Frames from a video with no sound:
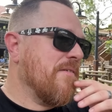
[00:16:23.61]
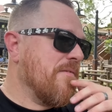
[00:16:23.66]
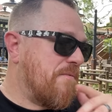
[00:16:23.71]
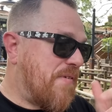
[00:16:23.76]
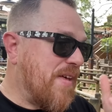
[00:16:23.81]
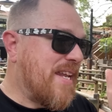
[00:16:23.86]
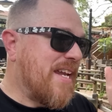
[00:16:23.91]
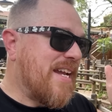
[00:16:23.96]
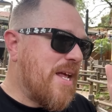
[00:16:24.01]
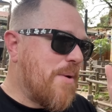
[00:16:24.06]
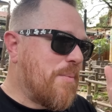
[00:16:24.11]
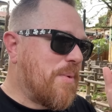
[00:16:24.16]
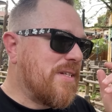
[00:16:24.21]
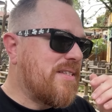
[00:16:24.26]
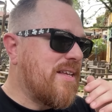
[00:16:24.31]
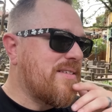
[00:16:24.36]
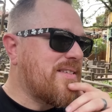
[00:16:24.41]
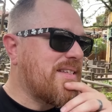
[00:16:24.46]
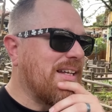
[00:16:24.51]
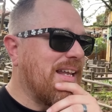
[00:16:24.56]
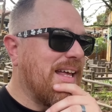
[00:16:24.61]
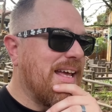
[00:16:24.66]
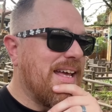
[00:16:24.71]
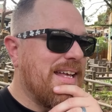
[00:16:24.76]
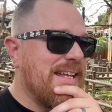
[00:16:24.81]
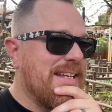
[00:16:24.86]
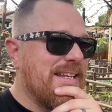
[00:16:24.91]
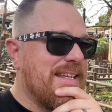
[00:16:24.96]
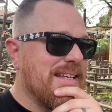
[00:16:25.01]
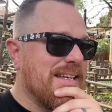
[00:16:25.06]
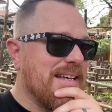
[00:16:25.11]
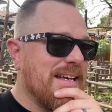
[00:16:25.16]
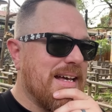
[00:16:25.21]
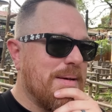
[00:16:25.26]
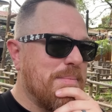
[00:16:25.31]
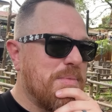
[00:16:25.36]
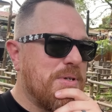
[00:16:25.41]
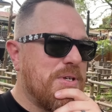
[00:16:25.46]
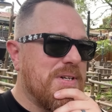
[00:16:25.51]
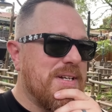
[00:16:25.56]
Fitting in with Disneyland,
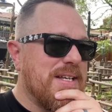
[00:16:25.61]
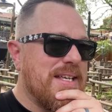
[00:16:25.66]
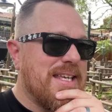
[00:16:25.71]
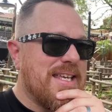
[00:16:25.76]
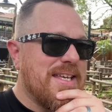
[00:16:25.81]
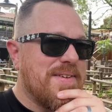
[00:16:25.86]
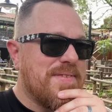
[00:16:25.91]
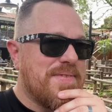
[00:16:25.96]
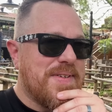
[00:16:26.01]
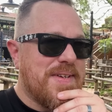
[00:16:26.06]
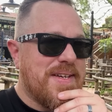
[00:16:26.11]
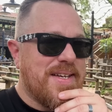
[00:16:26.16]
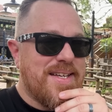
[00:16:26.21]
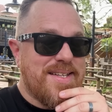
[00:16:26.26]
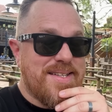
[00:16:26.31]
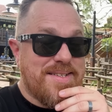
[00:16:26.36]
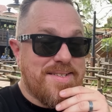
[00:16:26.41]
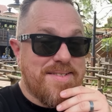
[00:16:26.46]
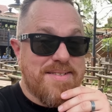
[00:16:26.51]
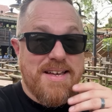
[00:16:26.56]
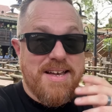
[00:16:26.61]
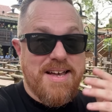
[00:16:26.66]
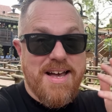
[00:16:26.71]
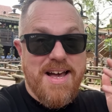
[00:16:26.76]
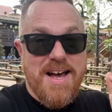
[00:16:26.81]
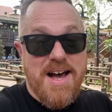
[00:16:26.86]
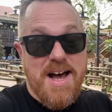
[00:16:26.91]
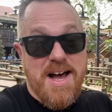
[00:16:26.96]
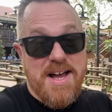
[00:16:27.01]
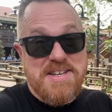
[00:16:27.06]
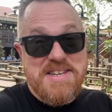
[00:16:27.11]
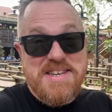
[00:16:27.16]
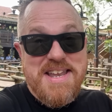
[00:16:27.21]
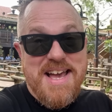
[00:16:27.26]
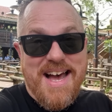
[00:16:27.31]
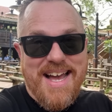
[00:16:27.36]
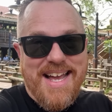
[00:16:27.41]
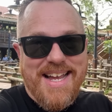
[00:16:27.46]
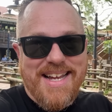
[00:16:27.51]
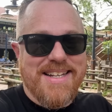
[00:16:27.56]
I'm gonna give it a
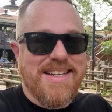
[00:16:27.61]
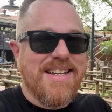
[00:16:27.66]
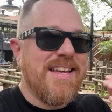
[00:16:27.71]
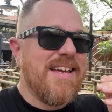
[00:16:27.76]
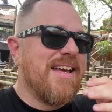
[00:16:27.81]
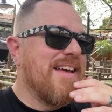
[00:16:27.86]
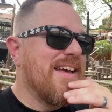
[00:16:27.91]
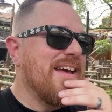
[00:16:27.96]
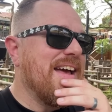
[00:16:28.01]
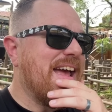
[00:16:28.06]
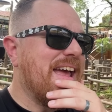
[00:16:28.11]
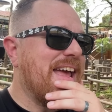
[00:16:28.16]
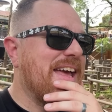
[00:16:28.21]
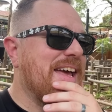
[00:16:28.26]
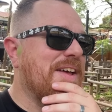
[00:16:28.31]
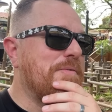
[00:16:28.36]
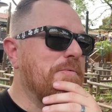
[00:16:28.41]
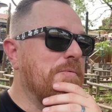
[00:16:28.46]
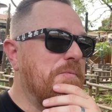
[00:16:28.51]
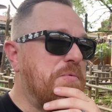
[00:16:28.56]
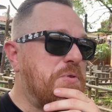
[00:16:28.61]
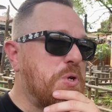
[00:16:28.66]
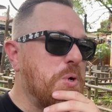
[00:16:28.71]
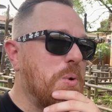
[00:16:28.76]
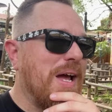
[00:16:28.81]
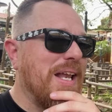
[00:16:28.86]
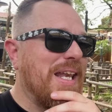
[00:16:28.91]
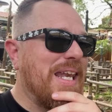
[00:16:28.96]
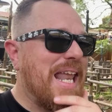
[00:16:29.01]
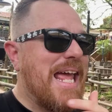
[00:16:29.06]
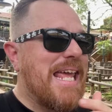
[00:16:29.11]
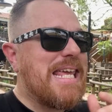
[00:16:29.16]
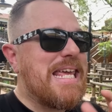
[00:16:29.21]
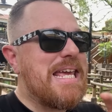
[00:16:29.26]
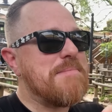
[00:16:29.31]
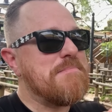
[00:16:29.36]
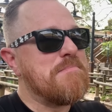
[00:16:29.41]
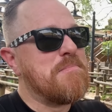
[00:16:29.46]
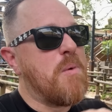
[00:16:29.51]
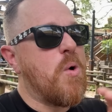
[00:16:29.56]
9. And do I like
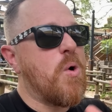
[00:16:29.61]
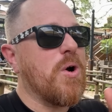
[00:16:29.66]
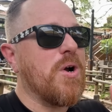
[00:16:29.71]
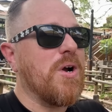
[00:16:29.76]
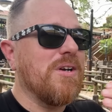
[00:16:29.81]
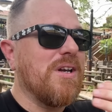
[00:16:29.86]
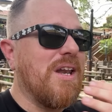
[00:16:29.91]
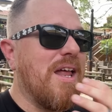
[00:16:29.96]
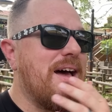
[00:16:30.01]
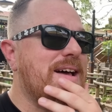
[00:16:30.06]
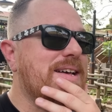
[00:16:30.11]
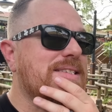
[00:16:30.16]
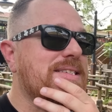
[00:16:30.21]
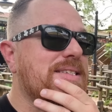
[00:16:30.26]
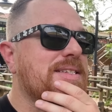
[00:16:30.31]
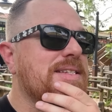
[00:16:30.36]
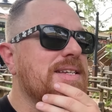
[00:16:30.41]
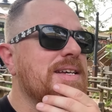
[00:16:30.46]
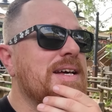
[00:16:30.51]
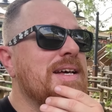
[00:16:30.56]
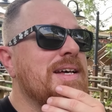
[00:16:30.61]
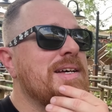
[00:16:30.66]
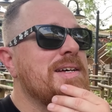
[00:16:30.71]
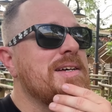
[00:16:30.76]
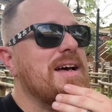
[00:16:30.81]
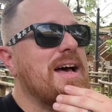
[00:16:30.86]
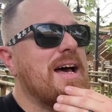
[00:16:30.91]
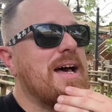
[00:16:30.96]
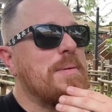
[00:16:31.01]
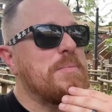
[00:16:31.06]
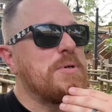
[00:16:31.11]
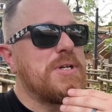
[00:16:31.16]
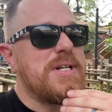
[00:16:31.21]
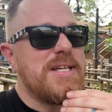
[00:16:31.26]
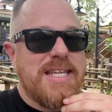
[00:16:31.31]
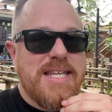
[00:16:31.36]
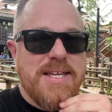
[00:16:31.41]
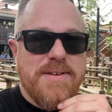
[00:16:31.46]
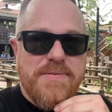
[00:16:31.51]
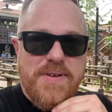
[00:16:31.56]
it more or less? I'm gonna
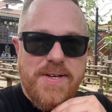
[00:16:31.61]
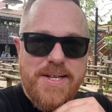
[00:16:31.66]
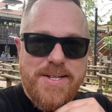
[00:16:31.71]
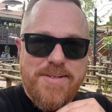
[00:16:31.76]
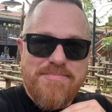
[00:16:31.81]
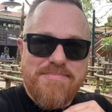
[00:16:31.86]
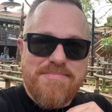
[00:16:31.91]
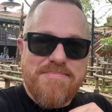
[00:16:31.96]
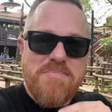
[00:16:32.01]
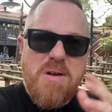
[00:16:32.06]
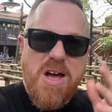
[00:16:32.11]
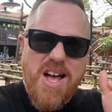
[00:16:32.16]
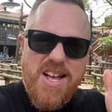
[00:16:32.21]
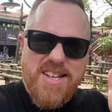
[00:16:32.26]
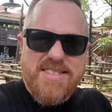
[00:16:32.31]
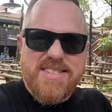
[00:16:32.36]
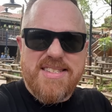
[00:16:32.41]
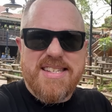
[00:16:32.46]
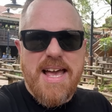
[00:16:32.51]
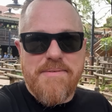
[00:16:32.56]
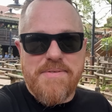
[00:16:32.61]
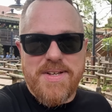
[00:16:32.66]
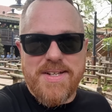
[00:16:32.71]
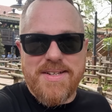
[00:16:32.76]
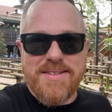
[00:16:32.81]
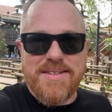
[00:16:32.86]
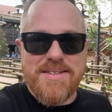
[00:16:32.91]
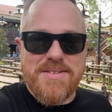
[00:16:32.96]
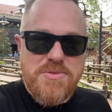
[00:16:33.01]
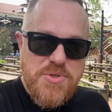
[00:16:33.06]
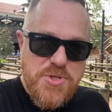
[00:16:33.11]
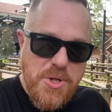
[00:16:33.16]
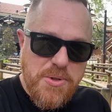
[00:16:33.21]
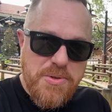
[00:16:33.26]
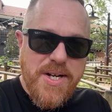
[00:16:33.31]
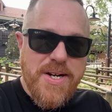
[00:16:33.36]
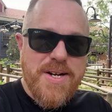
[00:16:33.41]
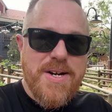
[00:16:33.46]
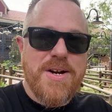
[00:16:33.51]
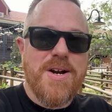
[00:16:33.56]
give it a 7. So
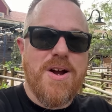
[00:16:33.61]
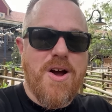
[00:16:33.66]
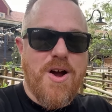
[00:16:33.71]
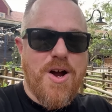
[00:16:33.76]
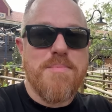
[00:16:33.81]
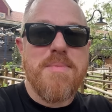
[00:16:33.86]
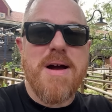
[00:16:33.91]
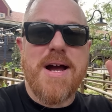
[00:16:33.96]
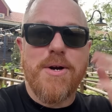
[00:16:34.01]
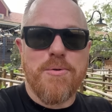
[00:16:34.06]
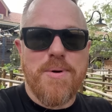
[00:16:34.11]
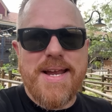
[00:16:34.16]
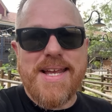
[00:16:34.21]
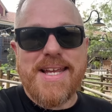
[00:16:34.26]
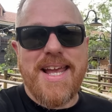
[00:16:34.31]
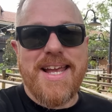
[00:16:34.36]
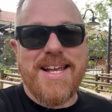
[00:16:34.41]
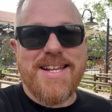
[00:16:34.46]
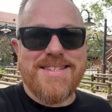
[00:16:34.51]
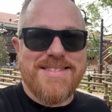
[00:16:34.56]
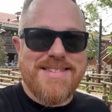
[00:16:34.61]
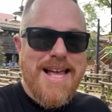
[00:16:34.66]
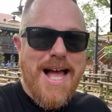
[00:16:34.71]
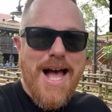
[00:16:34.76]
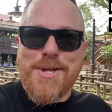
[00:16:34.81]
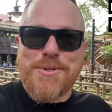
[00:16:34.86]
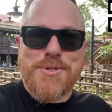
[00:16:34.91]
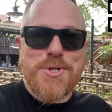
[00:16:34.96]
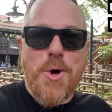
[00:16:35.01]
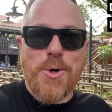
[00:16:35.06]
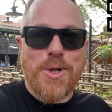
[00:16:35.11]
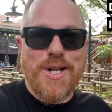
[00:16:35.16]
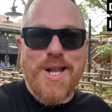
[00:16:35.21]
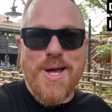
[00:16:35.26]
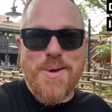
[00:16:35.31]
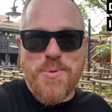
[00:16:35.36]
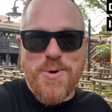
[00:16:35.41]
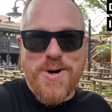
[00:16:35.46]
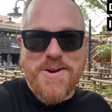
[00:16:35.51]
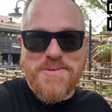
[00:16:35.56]
there are my rankings. I'll total
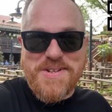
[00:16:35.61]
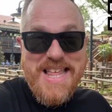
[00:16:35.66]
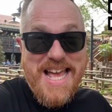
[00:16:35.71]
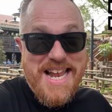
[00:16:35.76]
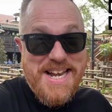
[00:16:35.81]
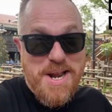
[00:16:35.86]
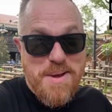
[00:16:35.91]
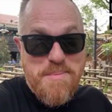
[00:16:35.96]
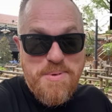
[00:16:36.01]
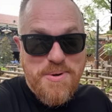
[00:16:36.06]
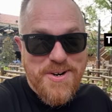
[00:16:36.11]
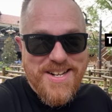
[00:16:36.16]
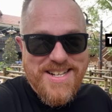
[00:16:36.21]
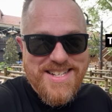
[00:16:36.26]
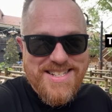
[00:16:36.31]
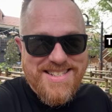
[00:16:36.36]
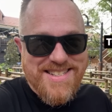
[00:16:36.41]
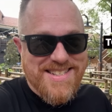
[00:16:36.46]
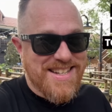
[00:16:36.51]
up whatever that number is.